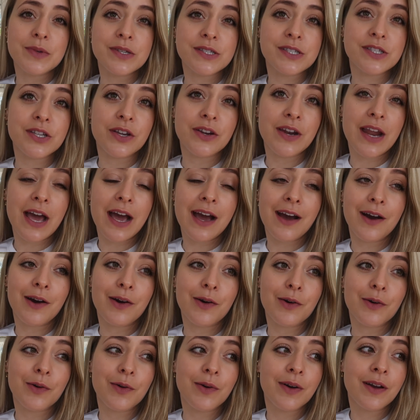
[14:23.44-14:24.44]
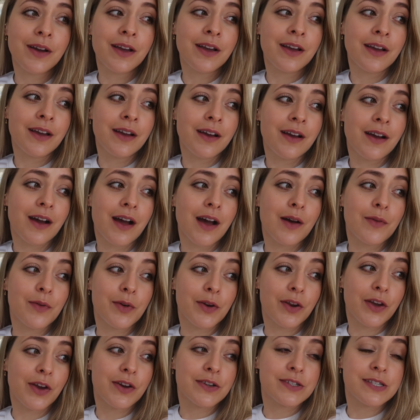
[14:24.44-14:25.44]
So now I'm
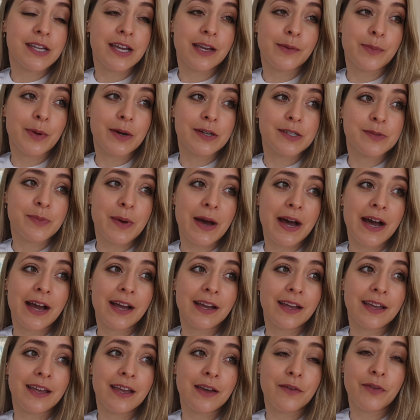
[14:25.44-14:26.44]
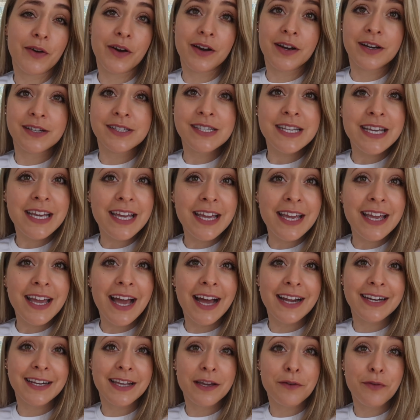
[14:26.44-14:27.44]
gonna go and take Bugs back, give her
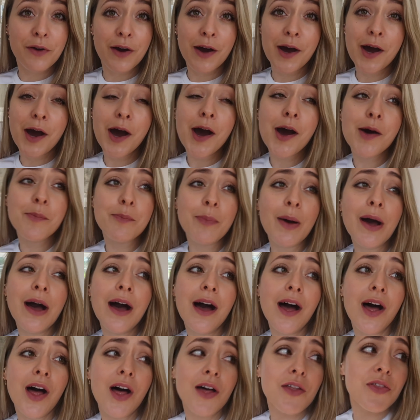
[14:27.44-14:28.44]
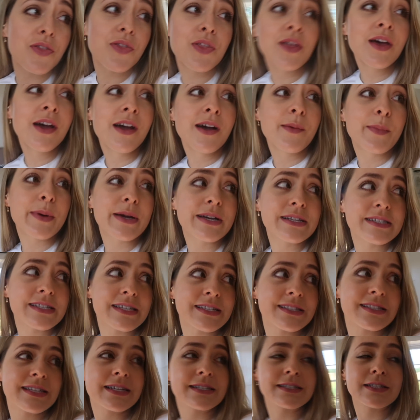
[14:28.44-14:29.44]
tea and give her her bath, because
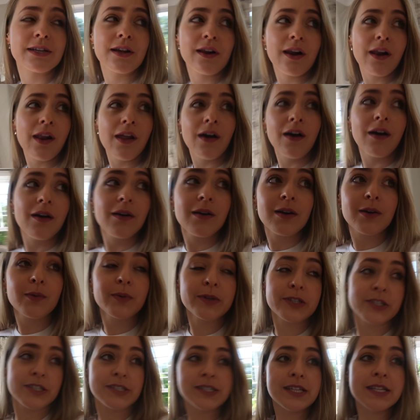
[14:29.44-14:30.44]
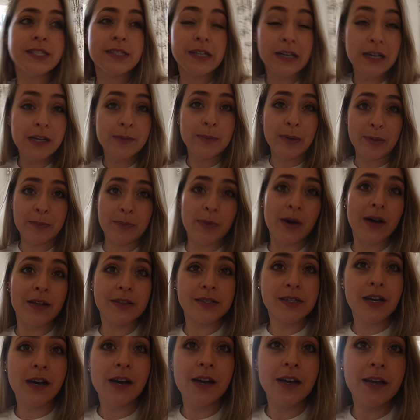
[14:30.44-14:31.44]
it's 6 o'clock, which is tea time and
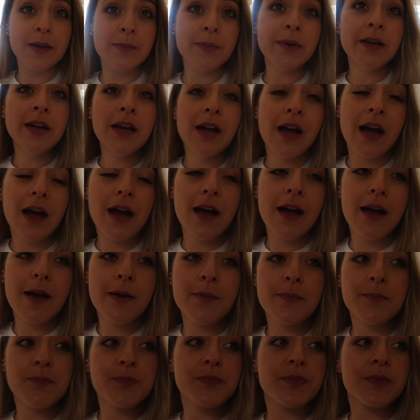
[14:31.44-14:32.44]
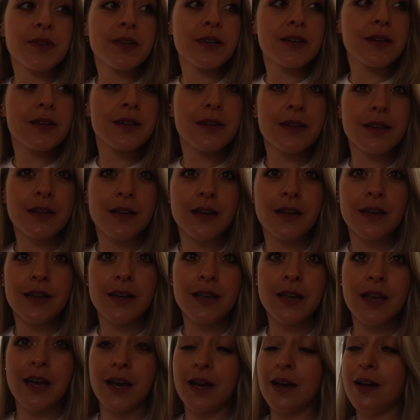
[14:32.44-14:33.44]
bath time.
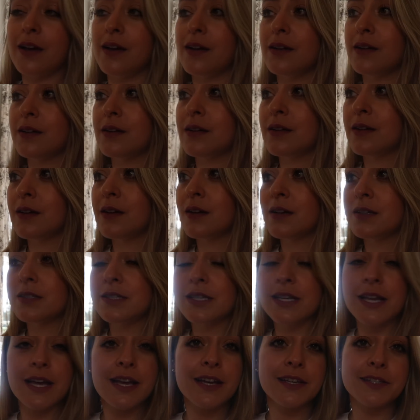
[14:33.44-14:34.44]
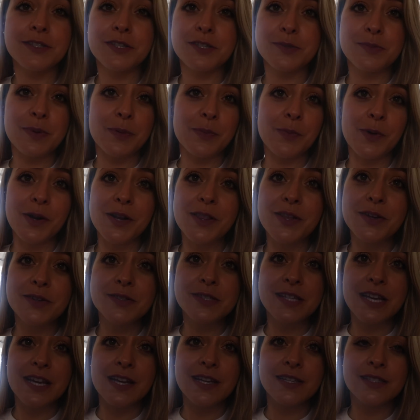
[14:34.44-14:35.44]
Yeah, today has just been one of
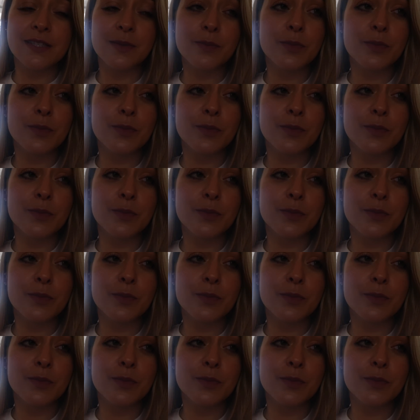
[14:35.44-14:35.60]
those days.